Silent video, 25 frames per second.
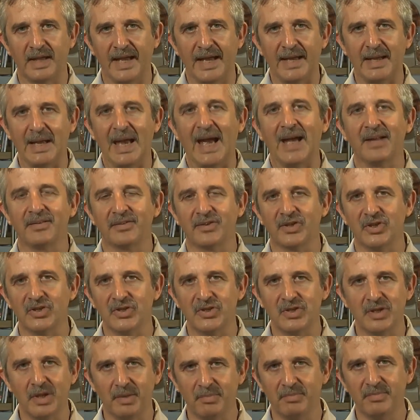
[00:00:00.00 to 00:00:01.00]
It has the
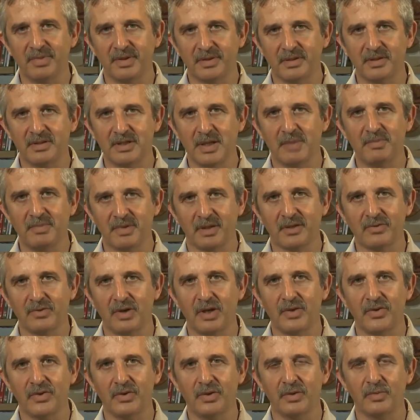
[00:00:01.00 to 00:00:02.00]
numbers to
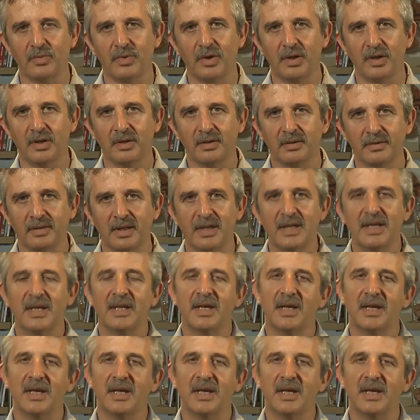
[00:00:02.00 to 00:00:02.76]
demonstrate that it works.